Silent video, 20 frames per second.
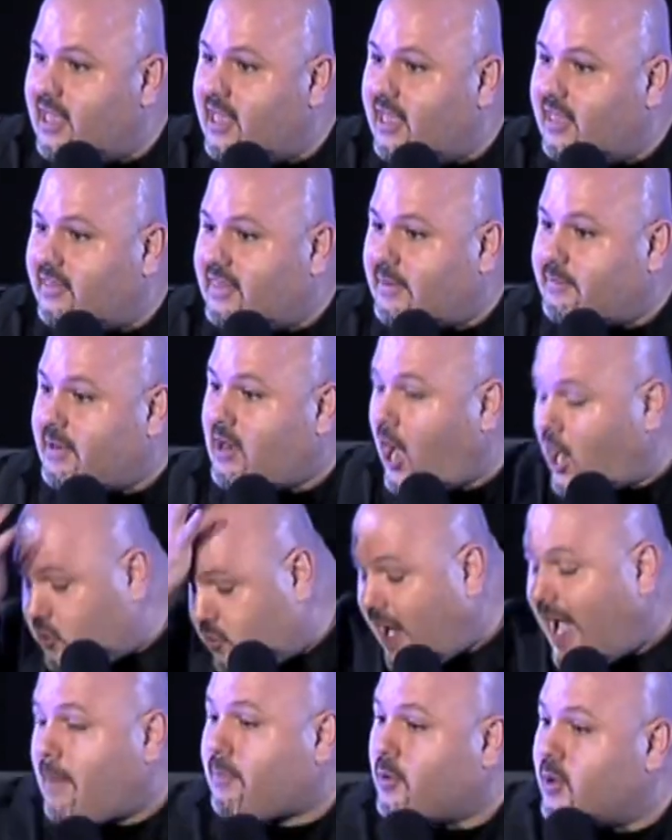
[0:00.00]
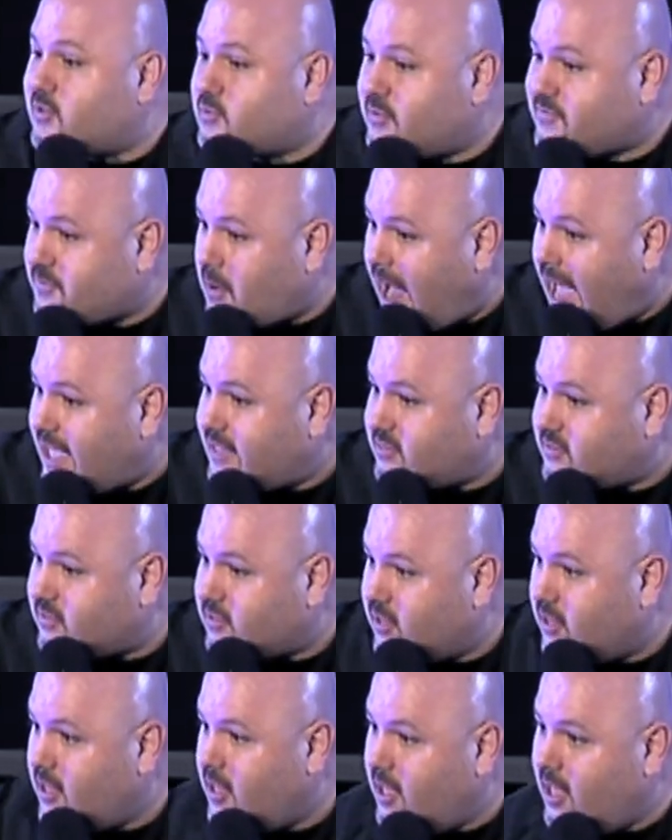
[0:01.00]
Then went, oh crap, Words with Friends?
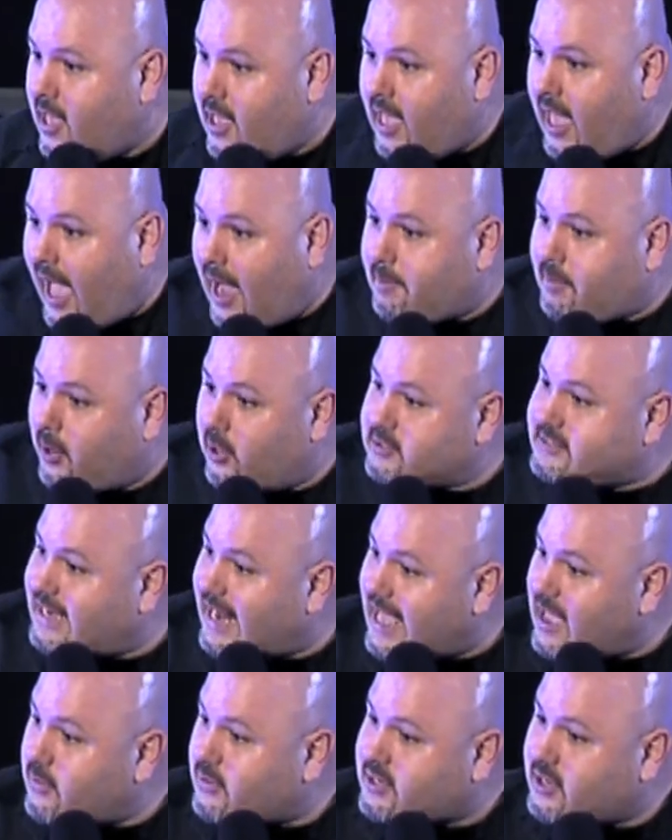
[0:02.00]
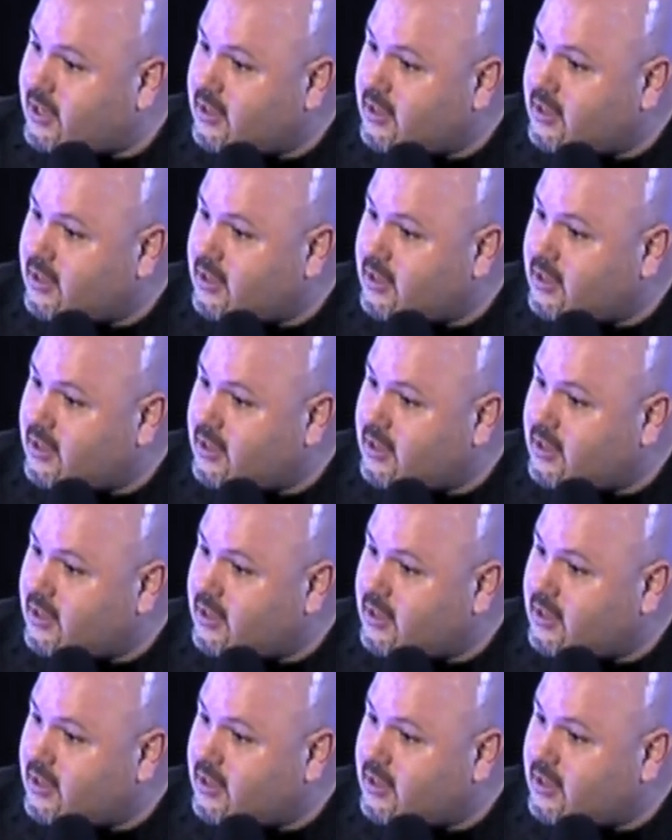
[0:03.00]
I pulled it out.